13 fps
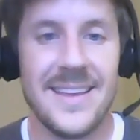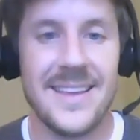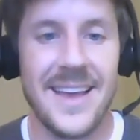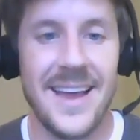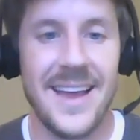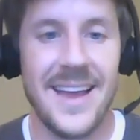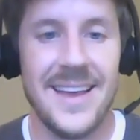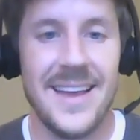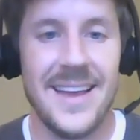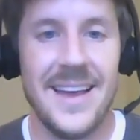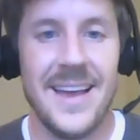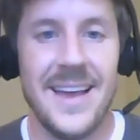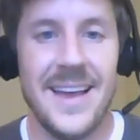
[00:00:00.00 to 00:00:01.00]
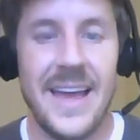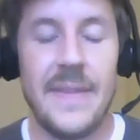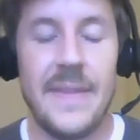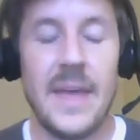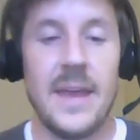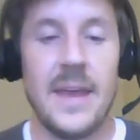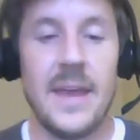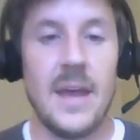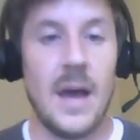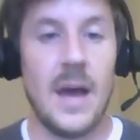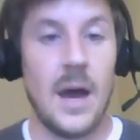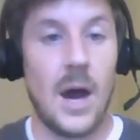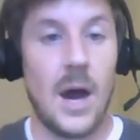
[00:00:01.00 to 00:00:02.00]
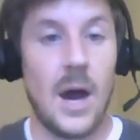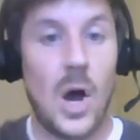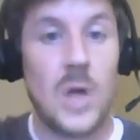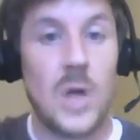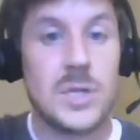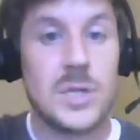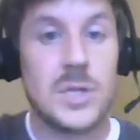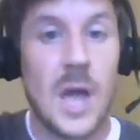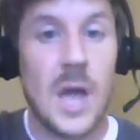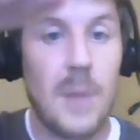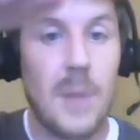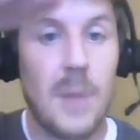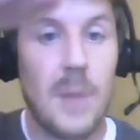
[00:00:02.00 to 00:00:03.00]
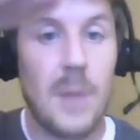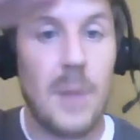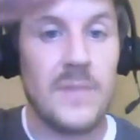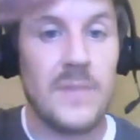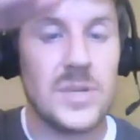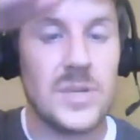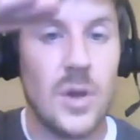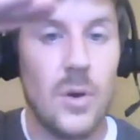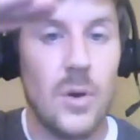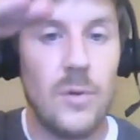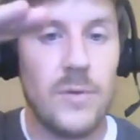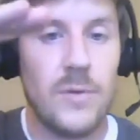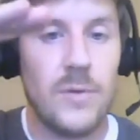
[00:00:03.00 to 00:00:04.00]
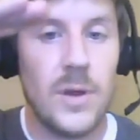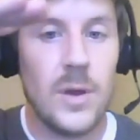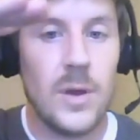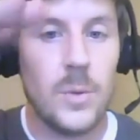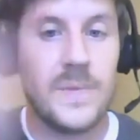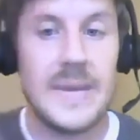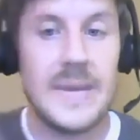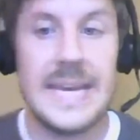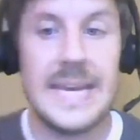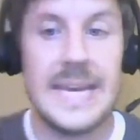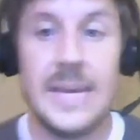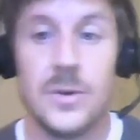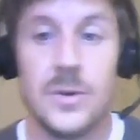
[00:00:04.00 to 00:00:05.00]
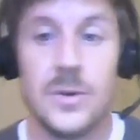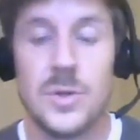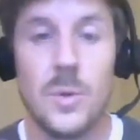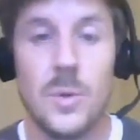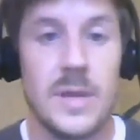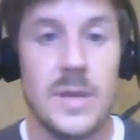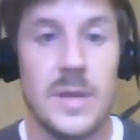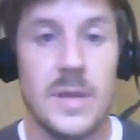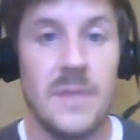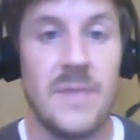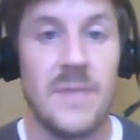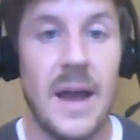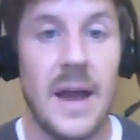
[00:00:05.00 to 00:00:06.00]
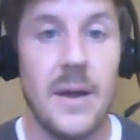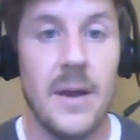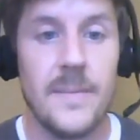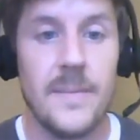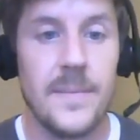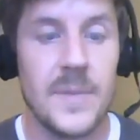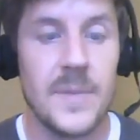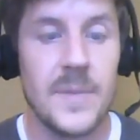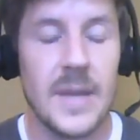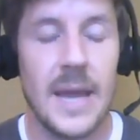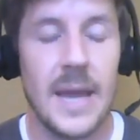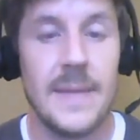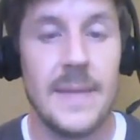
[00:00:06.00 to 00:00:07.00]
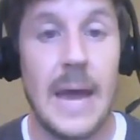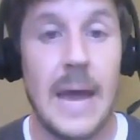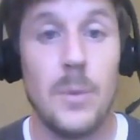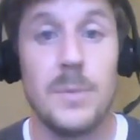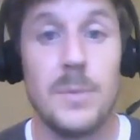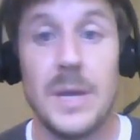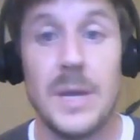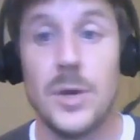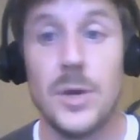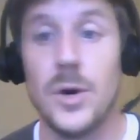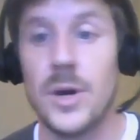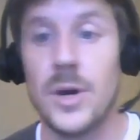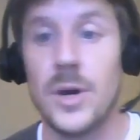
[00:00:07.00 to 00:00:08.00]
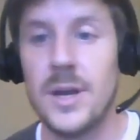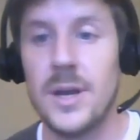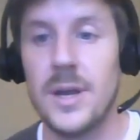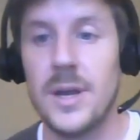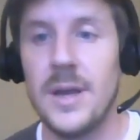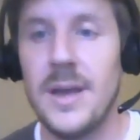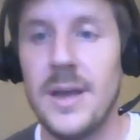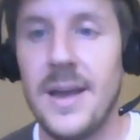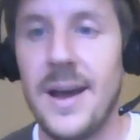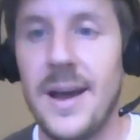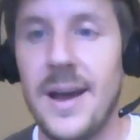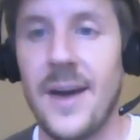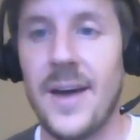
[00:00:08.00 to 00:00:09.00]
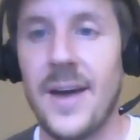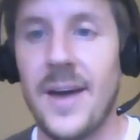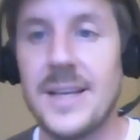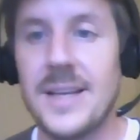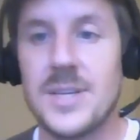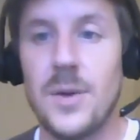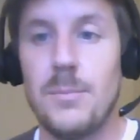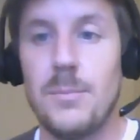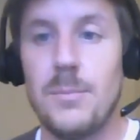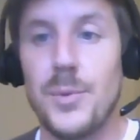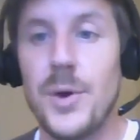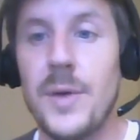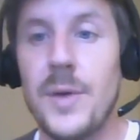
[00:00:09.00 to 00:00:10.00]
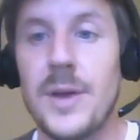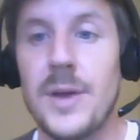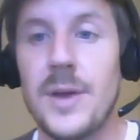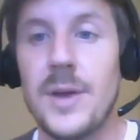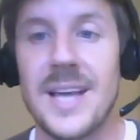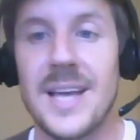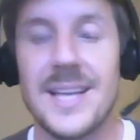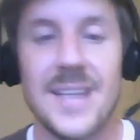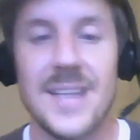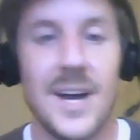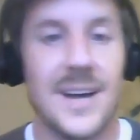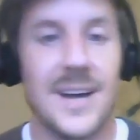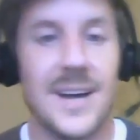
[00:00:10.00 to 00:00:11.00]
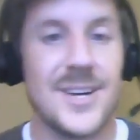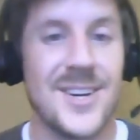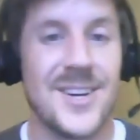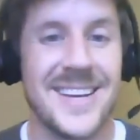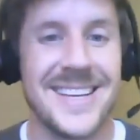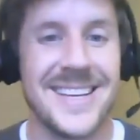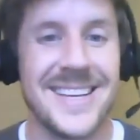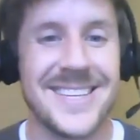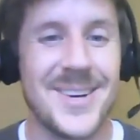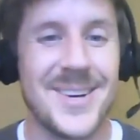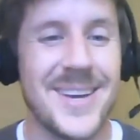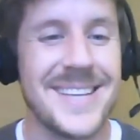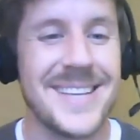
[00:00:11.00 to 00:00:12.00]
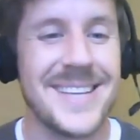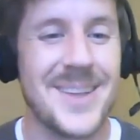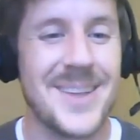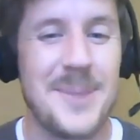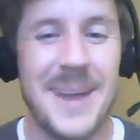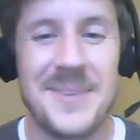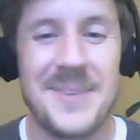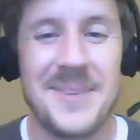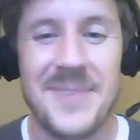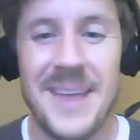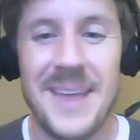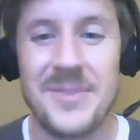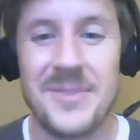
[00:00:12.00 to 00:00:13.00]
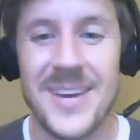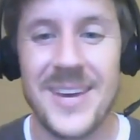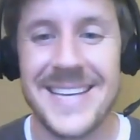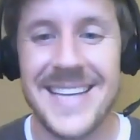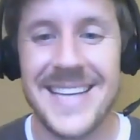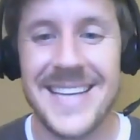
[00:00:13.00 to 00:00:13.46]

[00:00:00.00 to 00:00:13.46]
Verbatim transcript: Okay? And then uh, on top of the stove with the heaters or with the fire, okay, that would be cook. All right, so Bruno here says cookies. Cookies are my favorite.